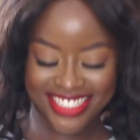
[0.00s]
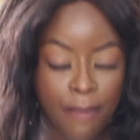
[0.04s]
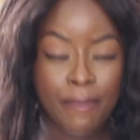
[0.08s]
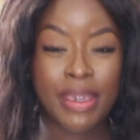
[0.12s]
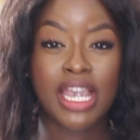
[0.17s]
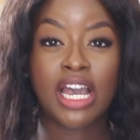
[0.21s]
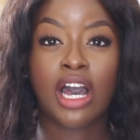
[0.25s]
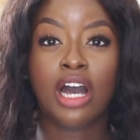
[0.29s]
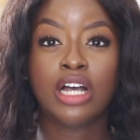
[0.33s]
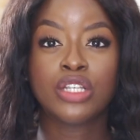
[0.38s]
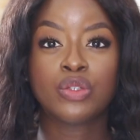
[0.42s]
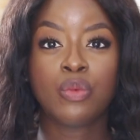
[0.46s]

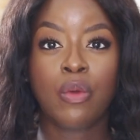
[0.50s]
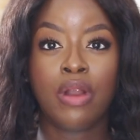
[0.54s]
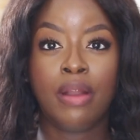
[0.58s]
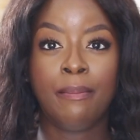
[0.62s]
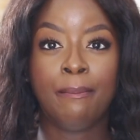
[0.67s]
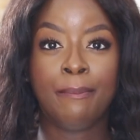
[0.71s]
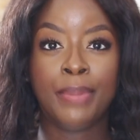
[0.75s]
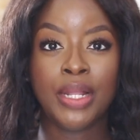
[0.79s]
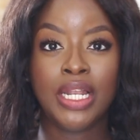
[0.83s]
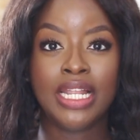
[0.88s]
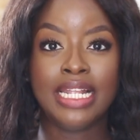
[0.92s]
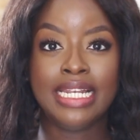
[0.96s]
Because we're
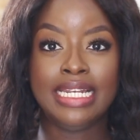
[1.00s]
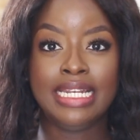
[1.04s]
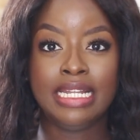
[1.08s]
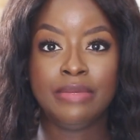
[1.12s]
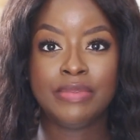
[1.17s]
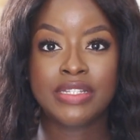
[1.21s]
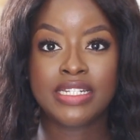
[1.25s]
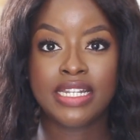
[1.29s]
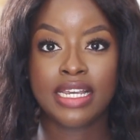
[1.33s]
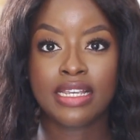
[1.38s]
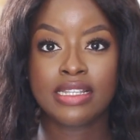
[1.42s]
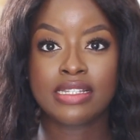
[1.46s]
on bullet
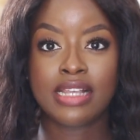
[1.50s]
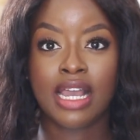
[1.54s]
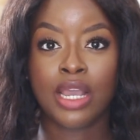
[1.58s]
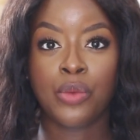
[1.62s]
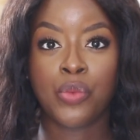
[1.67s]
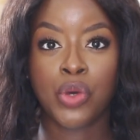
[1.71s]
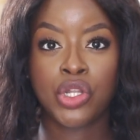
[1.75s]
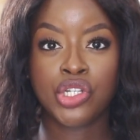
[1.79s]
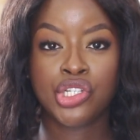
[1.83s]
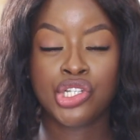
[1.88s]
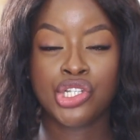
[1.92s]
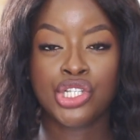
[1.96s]
lipsticks,
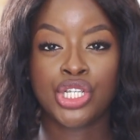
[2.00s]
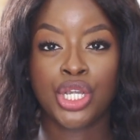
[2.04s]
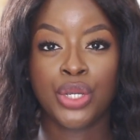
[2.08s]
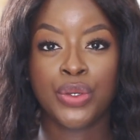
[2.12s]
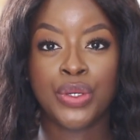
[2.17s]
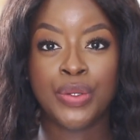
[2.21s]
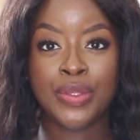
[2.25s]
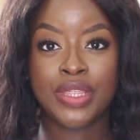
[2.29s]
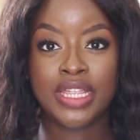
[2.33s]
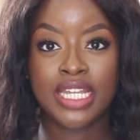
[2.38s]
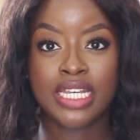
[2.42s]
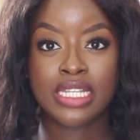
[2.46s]
I want to show
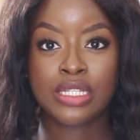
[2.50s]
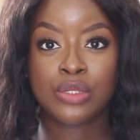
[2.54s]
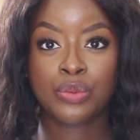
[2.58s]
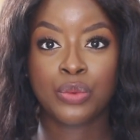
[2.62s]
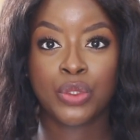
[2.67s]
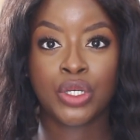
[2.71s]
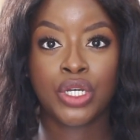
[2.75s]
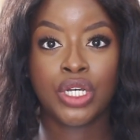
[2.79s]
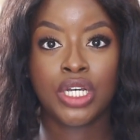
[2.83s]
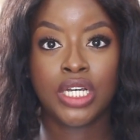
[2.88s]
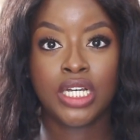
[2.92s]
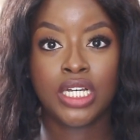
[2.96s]
you this
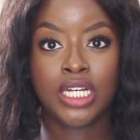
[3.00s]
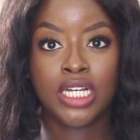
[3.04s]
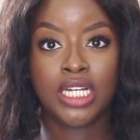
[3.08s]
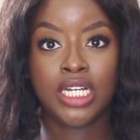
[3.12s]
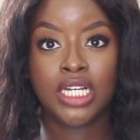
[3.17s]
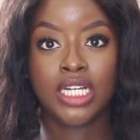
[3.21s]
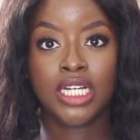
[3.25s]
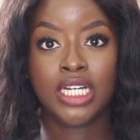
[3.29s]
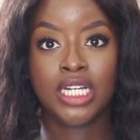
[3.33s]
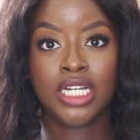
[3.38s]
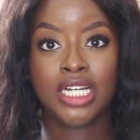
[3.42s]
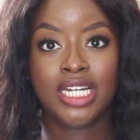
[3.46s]

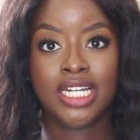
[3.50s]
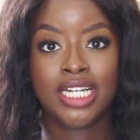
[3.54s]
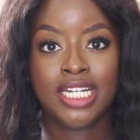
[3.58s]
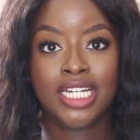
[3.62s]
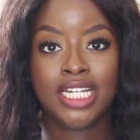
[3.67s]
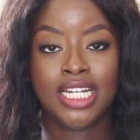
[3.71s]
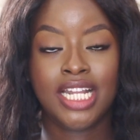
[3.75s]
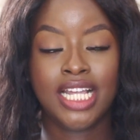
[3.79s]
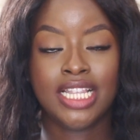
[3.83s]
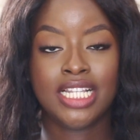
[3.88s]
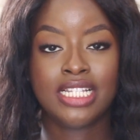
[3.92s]
one.